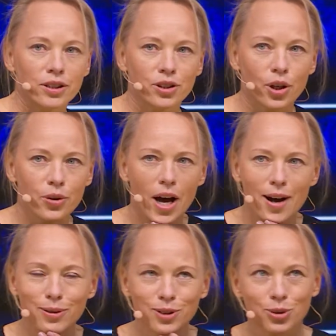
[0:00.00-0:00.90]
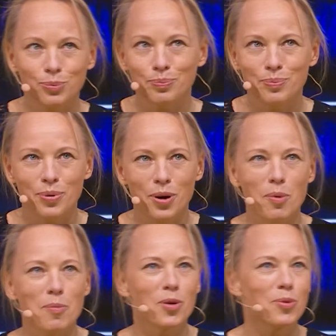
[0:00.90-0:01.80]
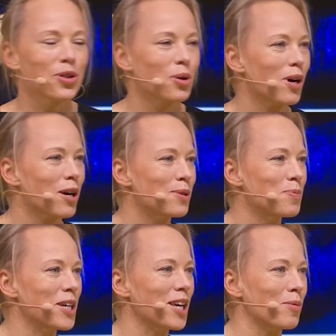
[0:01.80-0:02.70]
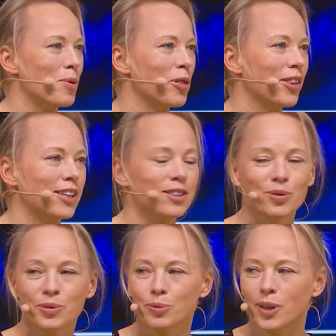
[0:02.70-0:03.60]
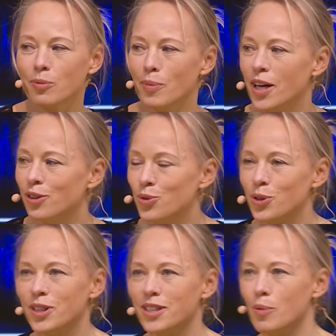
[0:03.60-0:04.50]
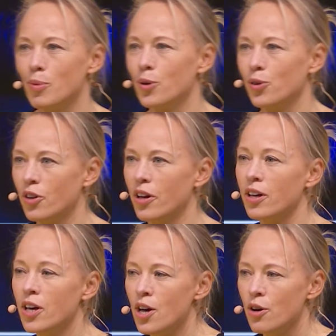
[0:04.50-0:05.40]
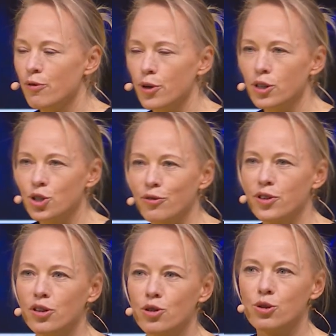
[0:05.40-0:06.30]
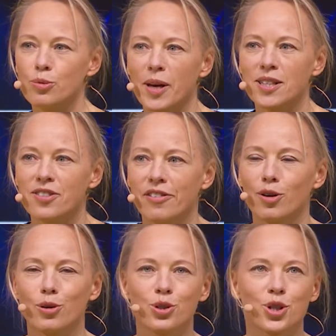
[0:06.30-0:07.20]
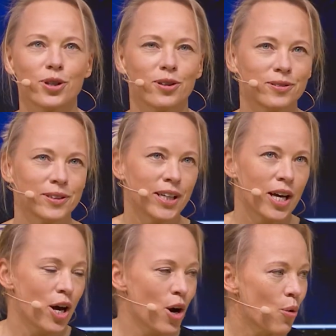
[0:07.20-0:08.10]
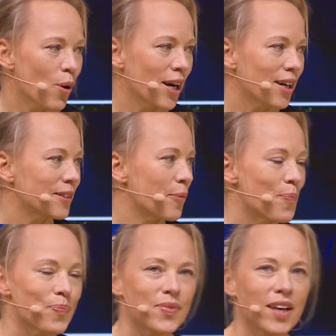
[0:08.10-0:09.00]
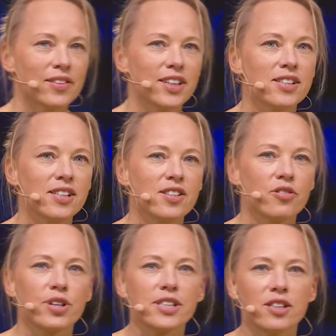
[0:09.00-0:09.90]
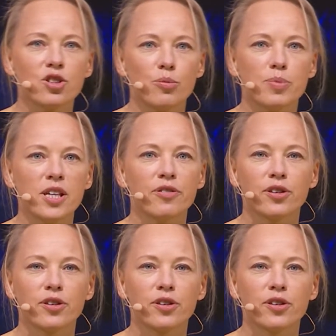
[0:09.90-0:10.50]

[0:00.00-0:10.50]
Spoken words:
So now you probably wonder why I'm speaking about that when my talk is about the verge of the new space revolution. Well, this is the reason to be